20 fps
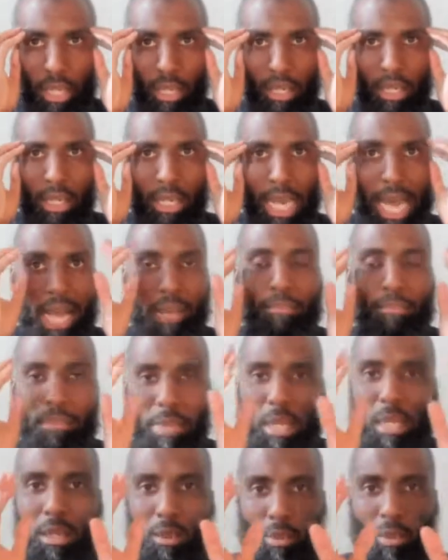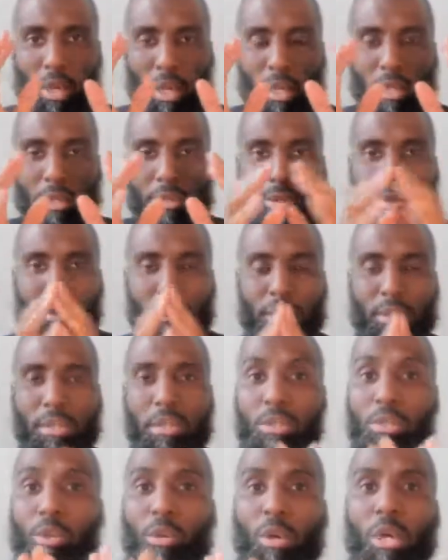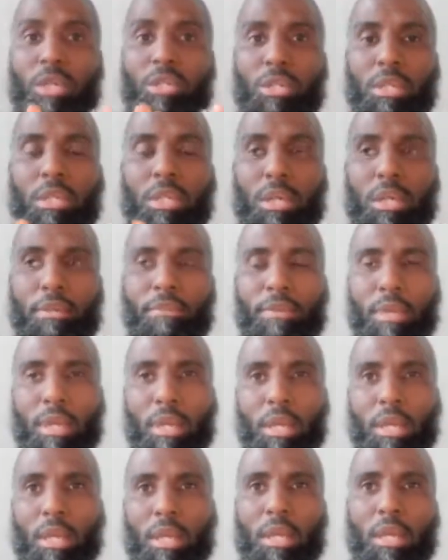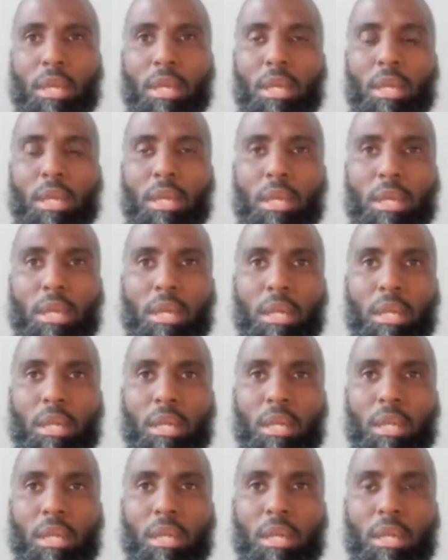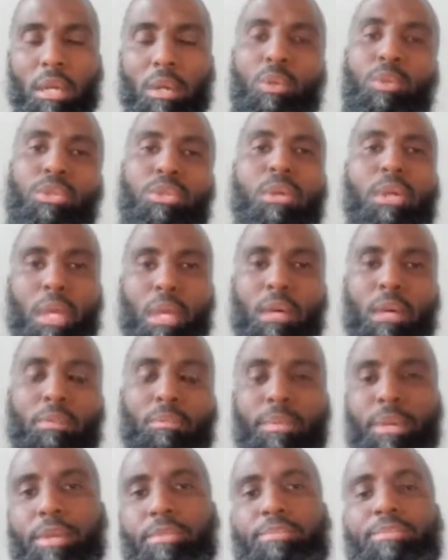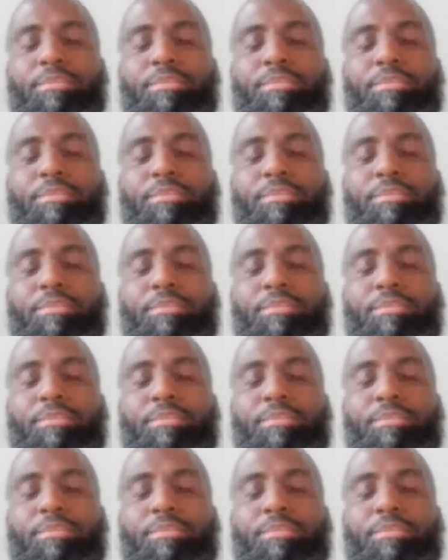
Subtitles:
got me was his question of, who's going to help me?